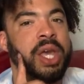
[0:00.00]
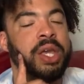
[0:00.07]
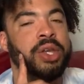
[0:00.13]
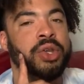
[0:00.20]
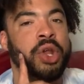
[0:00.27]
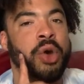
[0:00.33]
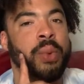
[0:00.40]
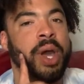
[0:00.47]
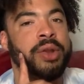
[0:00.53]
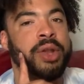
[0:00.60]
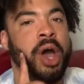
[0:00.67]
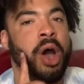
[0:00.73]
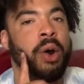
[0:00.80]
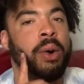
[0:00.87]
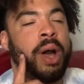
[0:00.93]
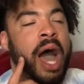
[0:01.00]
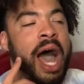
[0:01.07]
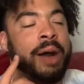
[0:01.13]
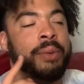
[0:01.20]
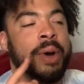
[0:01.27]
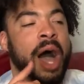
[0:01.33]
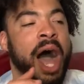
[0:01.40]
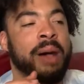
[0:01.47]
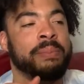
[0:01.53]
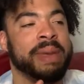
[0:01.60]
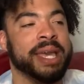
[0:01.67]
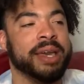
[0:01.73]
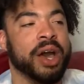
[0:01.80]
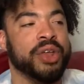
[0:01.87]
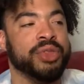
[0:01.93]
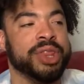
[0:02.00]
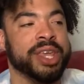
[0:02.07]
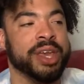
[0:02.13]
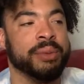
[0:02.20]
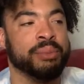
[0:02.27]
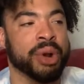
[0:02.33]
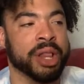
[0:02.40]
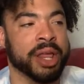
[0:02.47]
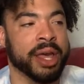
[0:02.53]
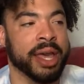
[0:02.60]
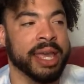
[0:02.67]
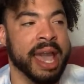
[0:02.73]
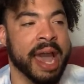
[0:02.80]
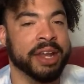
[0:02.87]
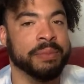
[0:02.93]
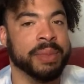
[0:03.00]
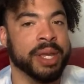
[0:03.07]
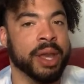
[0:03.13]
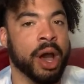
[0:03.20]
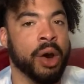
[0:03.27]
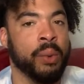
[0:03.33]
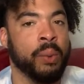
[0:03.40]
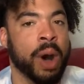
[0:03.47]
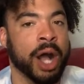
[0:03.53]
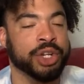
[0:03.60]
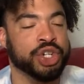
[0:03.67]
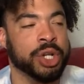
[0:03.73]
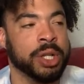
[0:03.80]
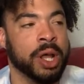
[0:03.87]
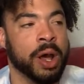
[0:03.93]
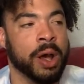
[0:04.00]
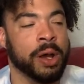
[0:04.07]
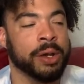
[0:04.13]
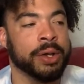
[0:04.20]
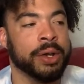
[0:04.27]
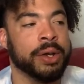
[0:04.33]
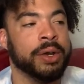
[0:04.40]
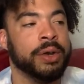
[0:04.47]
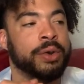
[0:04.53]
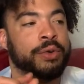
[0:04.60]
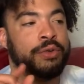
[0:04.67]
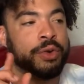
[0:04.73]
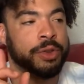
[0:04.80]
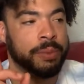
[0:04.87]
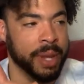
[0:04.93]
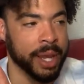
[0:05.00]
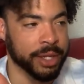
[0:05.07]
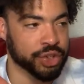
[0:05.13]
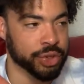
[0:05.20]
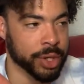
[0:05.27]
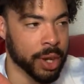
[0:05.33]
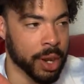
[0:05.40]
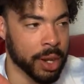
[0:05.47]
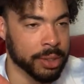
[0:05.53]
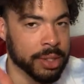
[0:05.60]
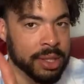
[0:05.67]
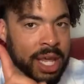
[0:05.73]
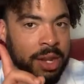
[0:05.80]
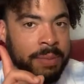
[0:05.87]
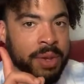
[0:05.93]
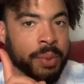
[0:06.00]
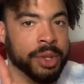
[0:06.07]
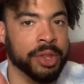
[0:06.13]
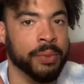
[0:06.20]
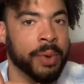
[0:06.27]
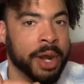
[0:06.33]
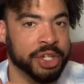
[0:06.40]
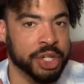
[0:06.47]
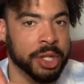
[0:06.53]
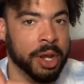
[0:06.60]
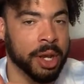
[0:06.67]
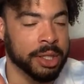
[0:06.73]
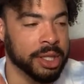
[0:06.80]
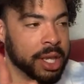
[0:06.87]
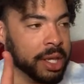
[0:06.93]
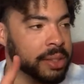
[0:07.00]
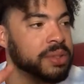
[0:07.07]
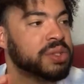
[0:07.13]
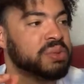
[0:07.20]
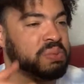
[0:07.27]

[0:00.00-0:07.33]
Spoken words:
You know what? No. I'll make the Umbrella Academy a watch along for the Patreon. That'll be one of the watch along things.